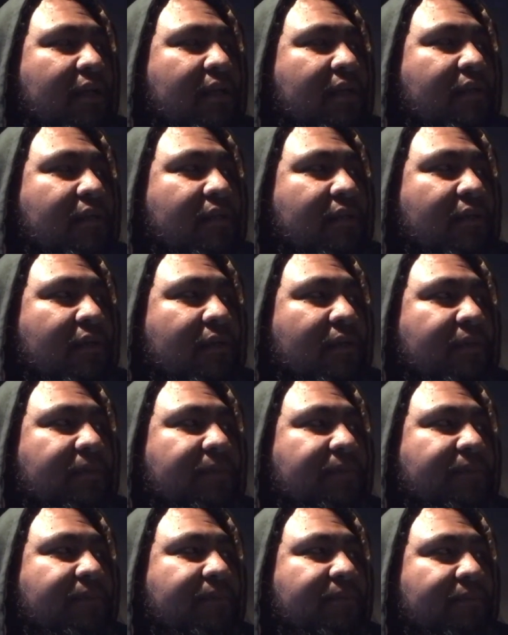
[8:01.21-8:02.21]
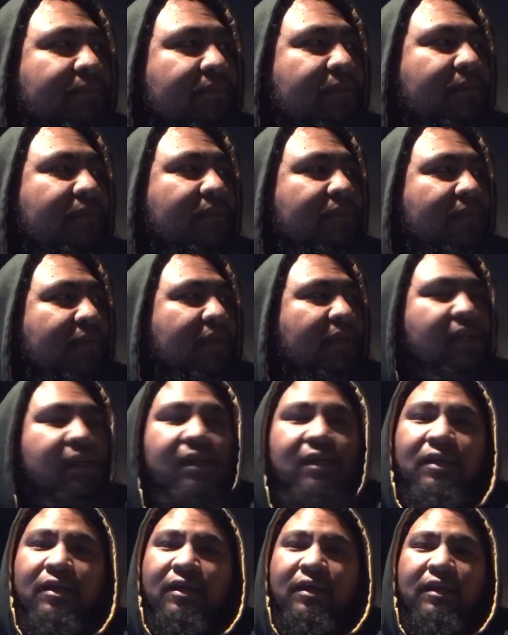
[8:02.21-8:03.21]
So
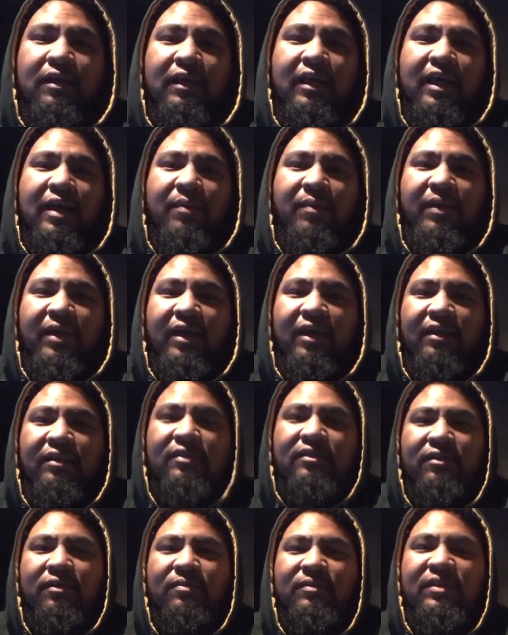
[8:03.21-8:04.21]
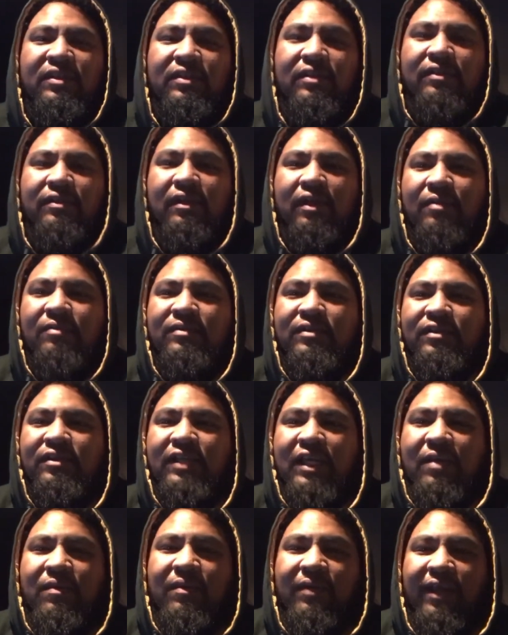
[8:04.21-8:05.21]
yeah, man. So I'm
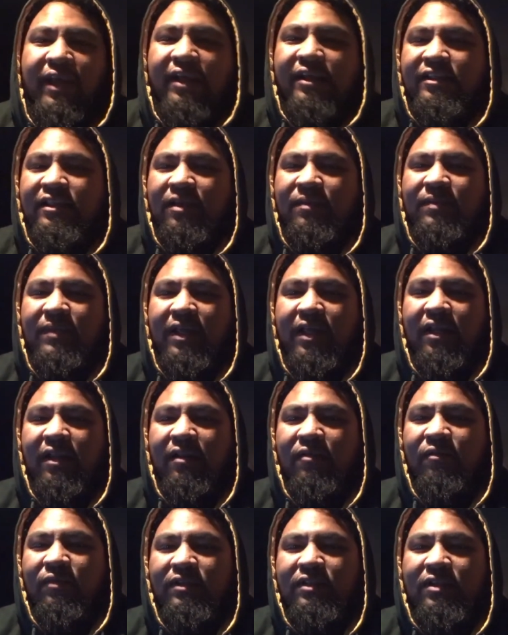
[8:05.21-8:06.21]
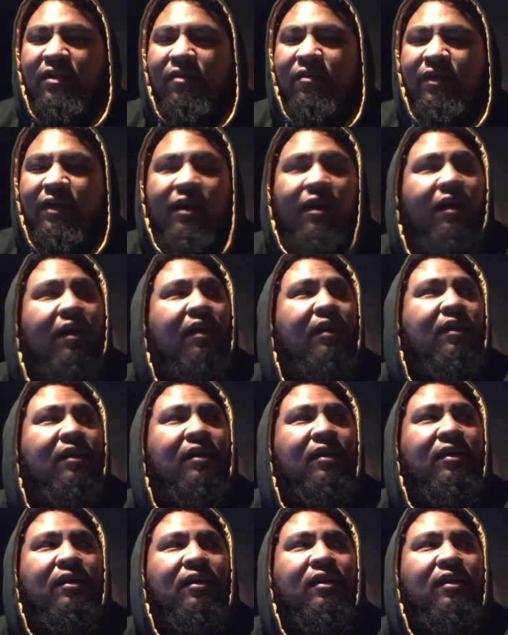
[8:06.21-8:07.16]
just keeping you guys updated what's going on.